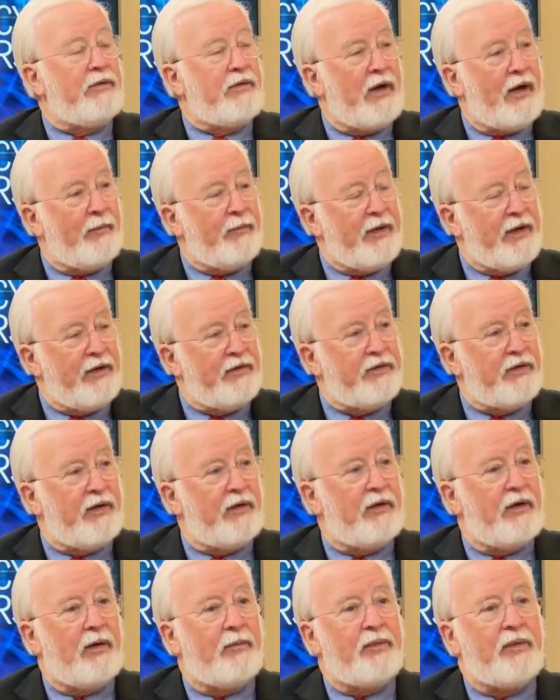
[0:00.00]
and chopping each
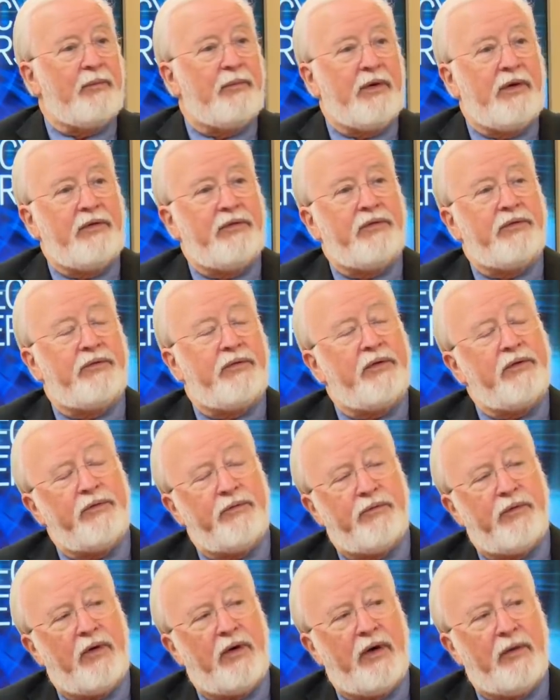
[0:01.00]
other up in pieces. This is
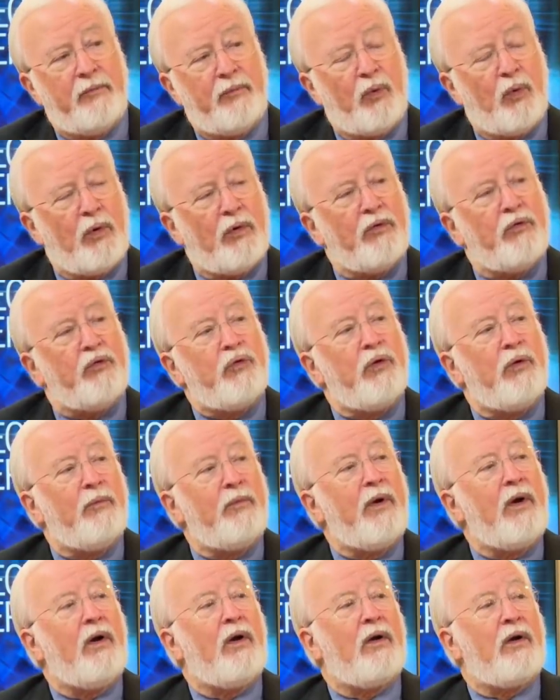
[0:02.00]
very important to
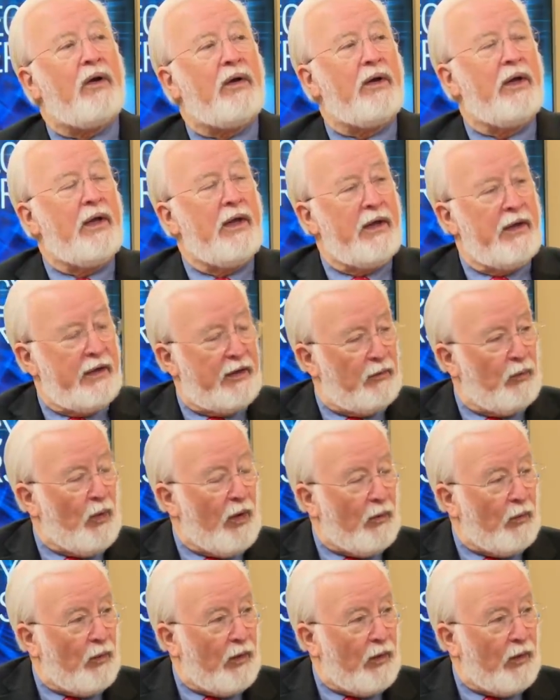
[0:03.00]
America in what